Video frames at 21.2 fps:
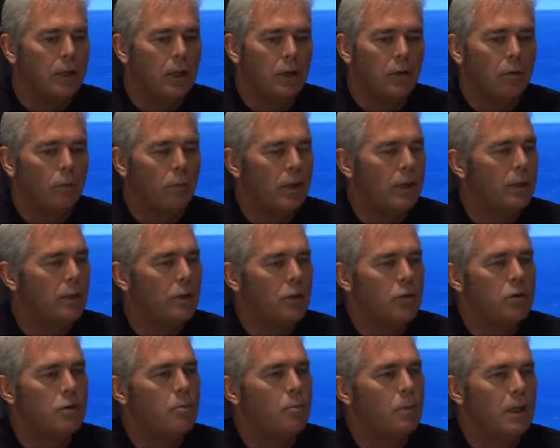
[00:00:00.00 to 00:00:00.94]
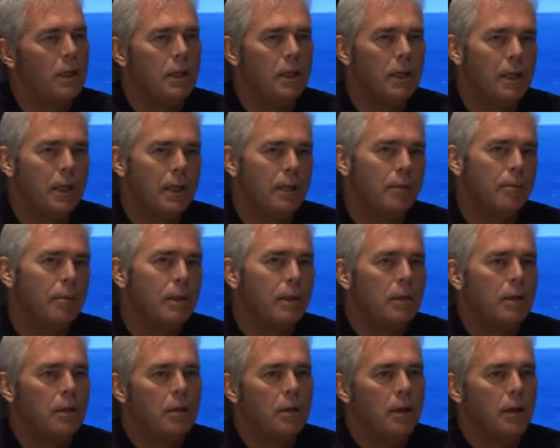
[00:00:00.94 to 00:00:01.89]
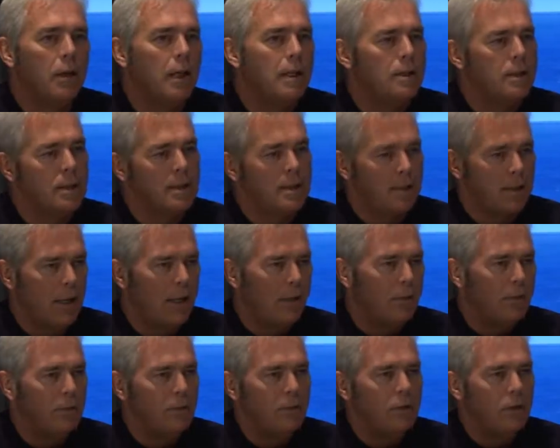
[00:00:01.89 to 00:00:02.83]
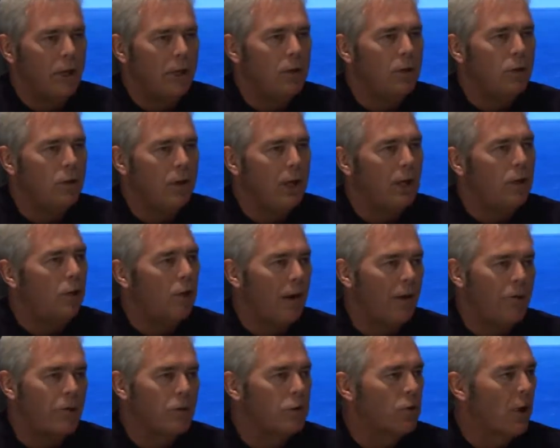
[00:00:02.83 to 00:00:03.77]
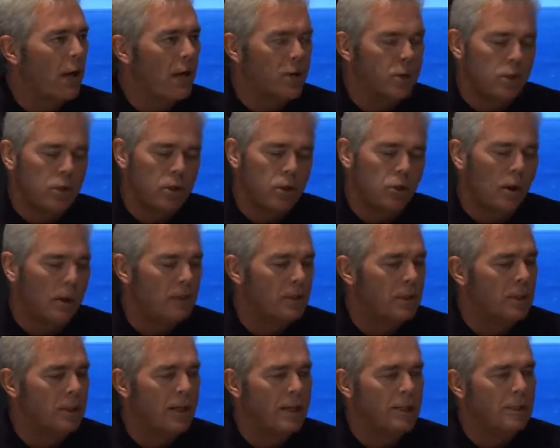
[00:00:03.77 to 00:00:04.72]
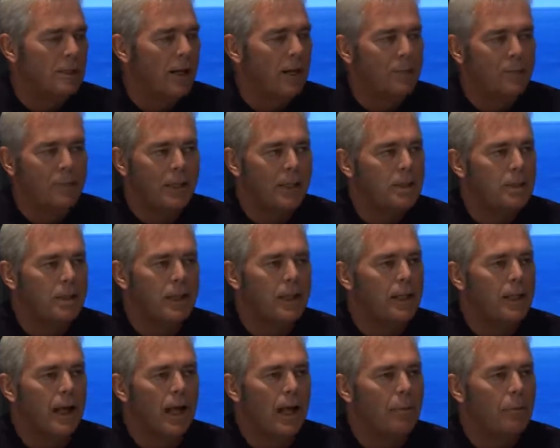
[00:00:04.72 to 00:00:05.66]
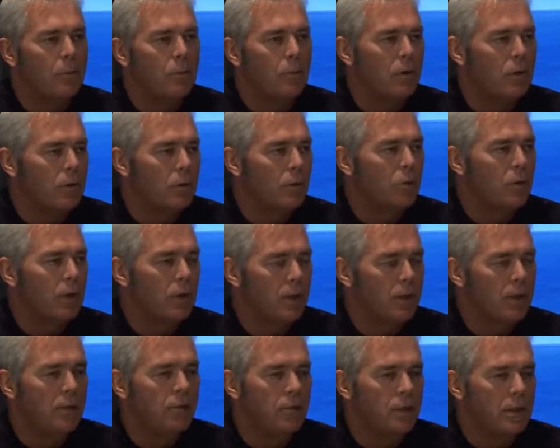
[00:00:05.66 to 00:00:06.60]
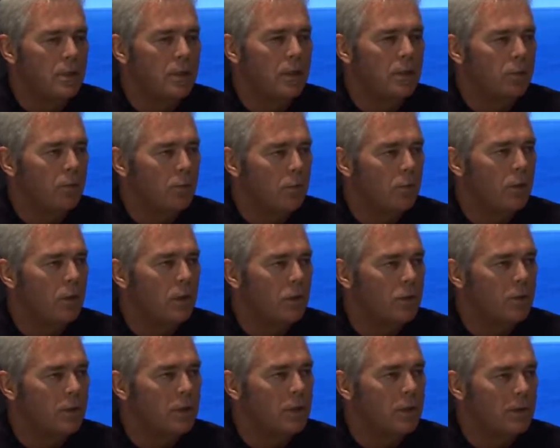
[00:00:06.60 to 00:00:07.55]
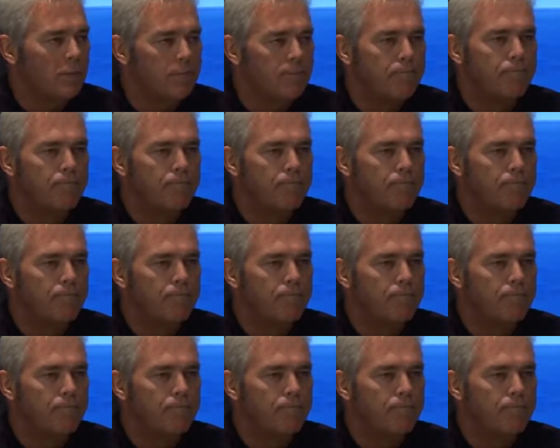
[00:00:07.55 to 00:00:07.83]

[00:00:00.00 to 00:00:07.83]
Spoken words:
when it used to be less than stable, and you get graphics crashes and drop to the desktop, that's not going to happen with Vista, with Windows Vista.